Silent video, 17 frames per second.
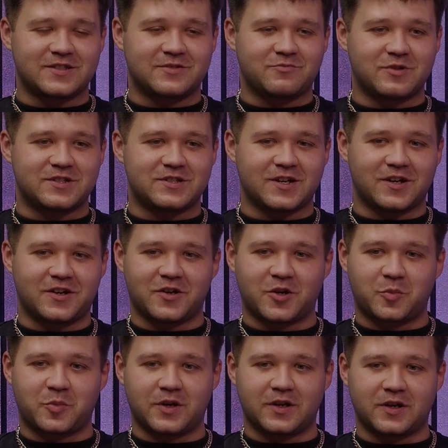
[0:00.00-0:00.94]
We turned
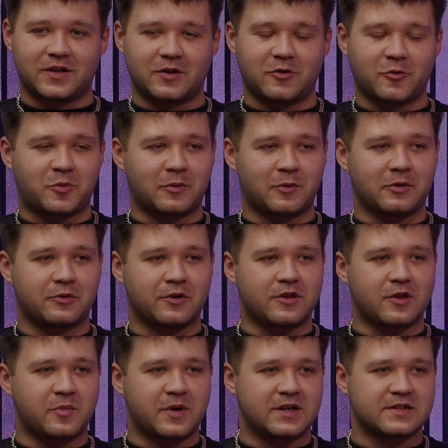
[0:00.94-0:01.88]
up and it was probably one
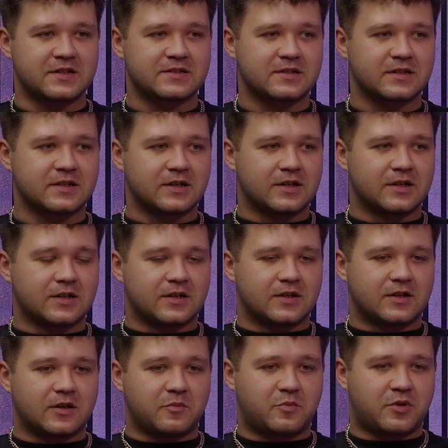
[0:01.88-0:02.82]
of the best.
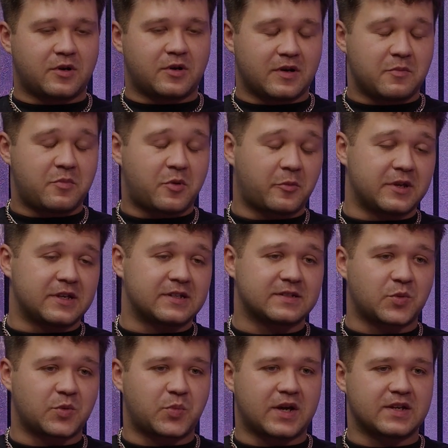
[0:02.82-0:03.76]
It probably
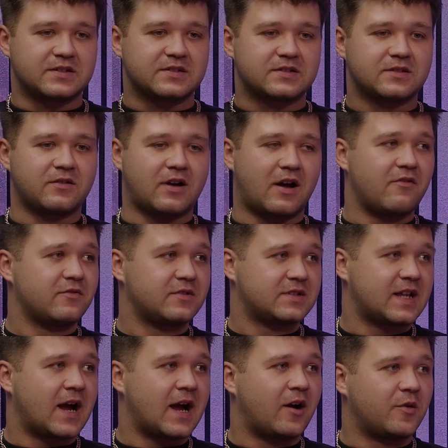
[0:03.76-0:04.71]
is the best
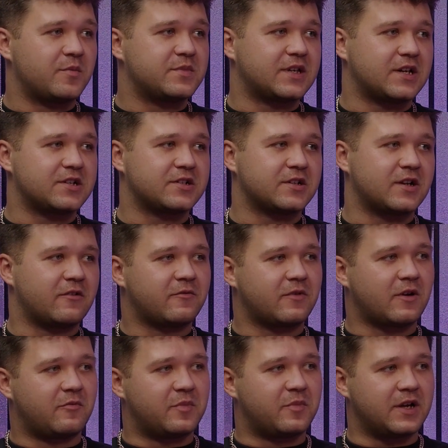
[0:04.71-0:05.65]
start-up session
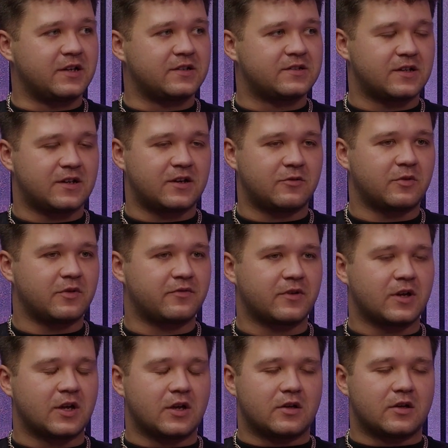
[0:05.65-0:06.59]
I've been to, with
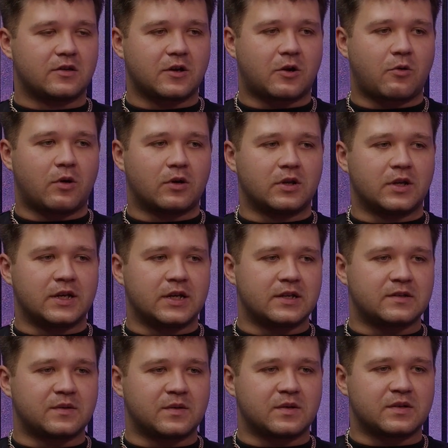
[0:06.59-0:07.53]
the quality
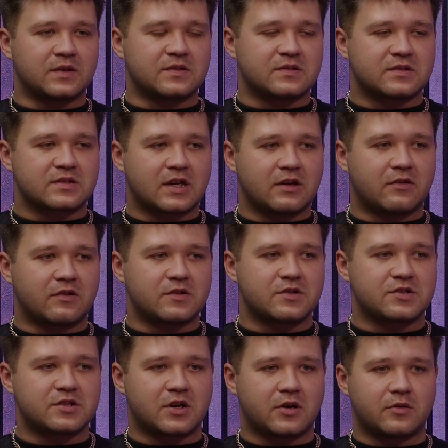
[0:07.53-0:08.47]
and skill on
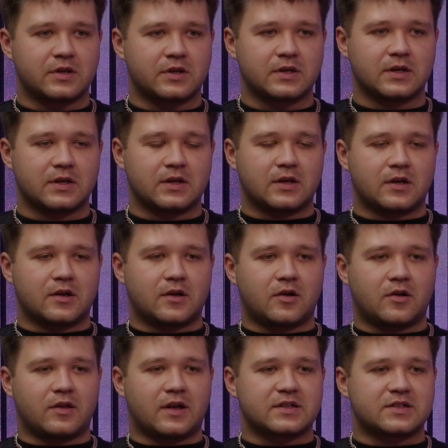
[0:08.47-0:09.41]
show and
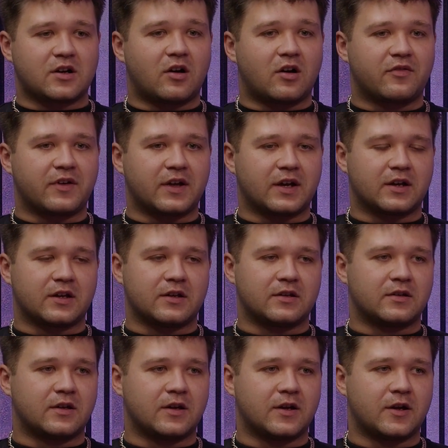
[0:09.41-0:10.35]
all that sort of thing.
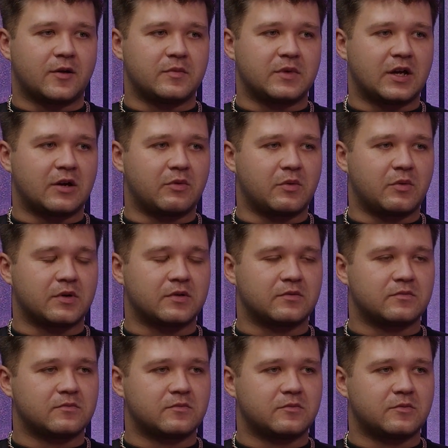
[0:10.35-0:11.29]
And we
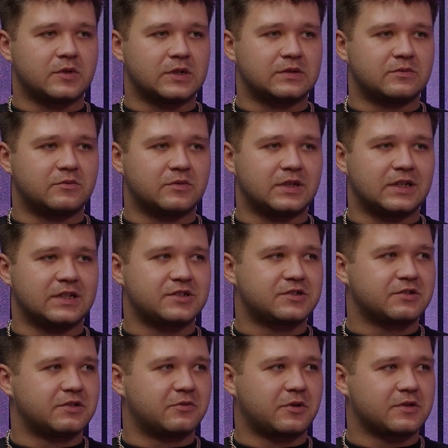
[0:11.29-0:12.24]

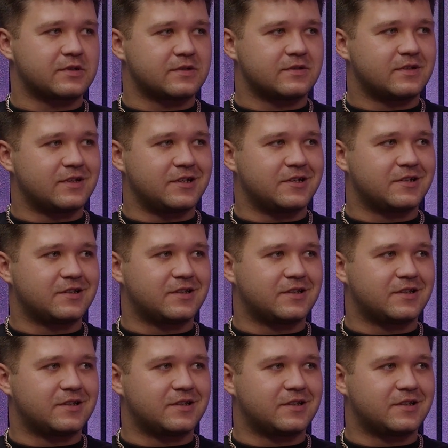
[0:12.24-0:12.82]
literally wasn't needed